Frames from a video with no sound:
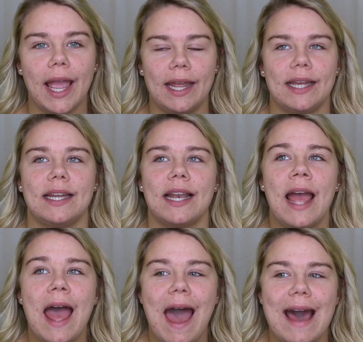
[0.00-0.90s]
and
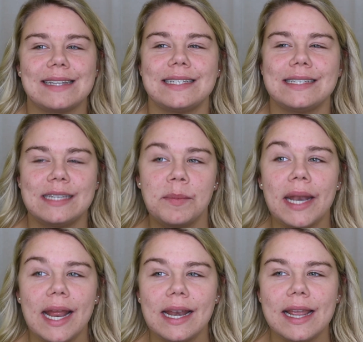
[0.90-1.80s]
as
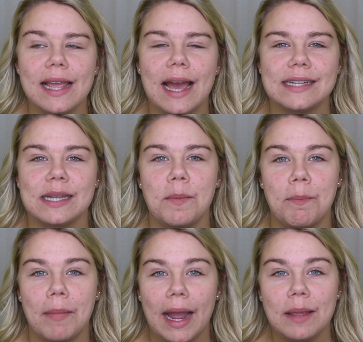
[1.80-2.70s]
intimidating as it
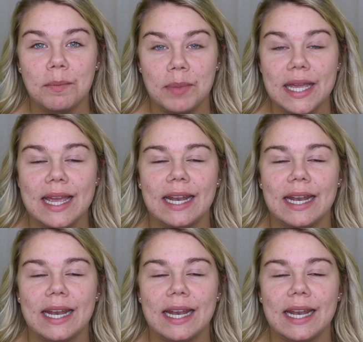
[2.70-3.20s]
might be,